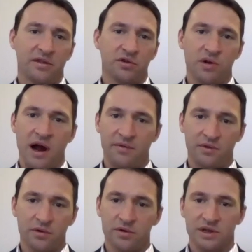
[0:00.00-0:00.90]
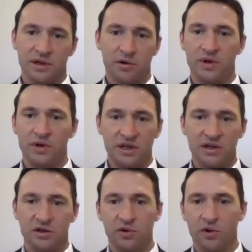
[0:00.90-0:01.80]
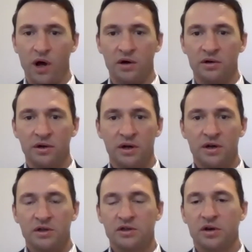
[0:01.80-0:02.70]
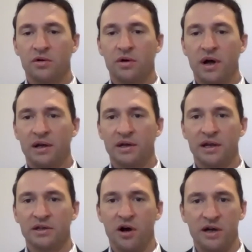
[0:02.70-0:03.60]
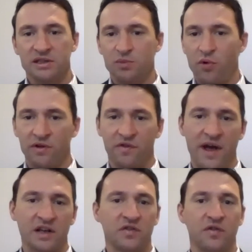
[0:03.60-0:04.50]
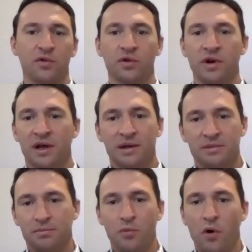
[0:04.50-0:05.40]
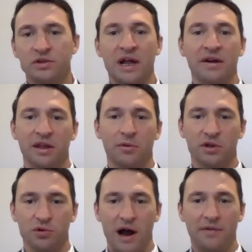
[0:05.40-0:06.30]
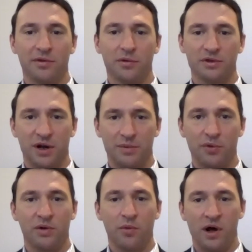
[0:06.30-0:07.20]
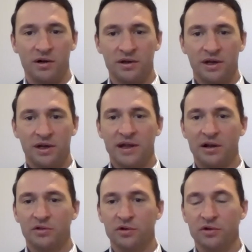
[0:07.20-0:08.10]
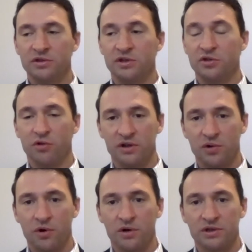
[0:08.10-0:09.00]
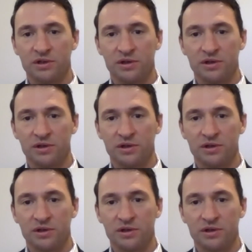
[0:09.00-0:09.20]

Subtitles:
their drive-throughs and they were busy and doing well. So again, to Austin's point, fast food, most anything with the drive-through is done pretty well, and that includes the drugstores.